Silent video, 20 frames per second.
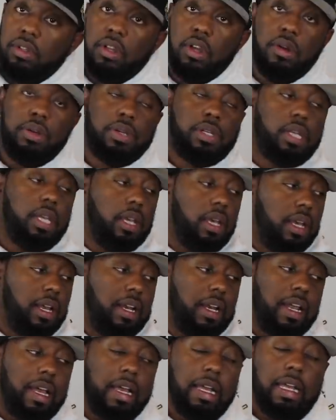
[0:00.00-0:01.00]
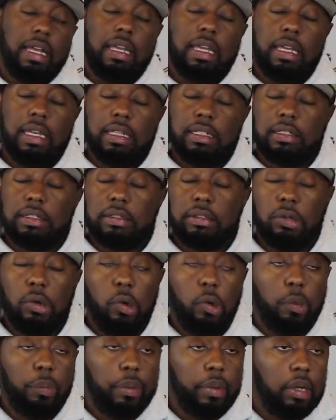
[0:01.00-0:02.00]
You know what I'm saying? Like he's
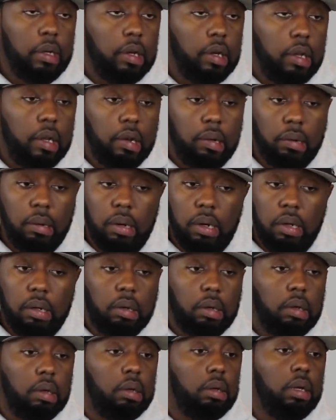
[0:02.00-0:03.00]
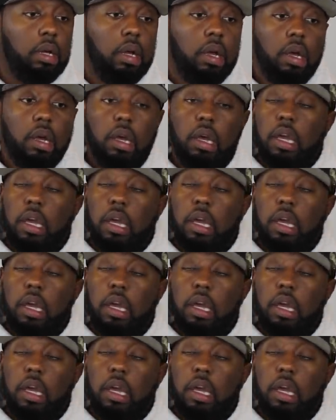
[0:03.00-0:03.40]
super lyrical.